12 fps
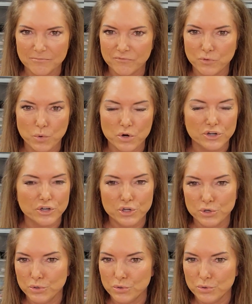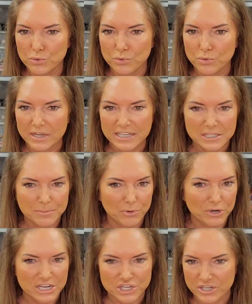for new
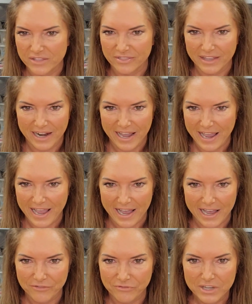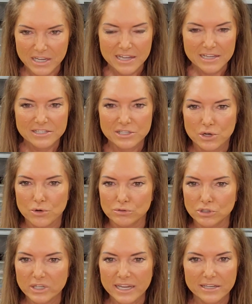inspiration that I have. So
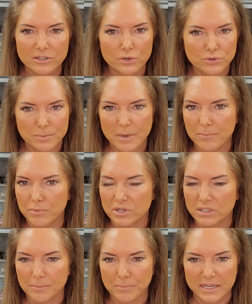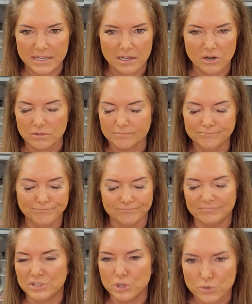look at newspaper clipping, or
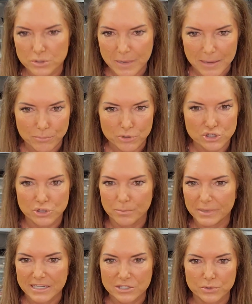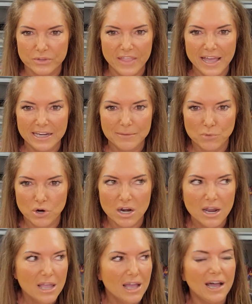newspapers, nobody's doing that anymore,
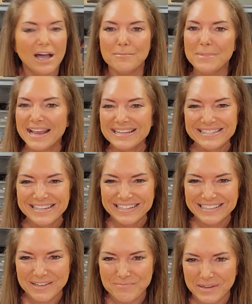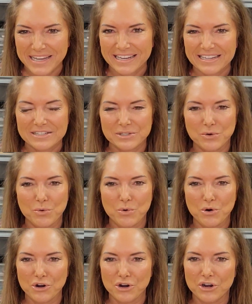magazine clippings,
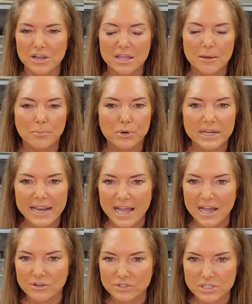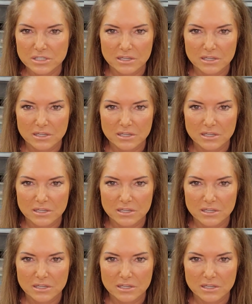or print out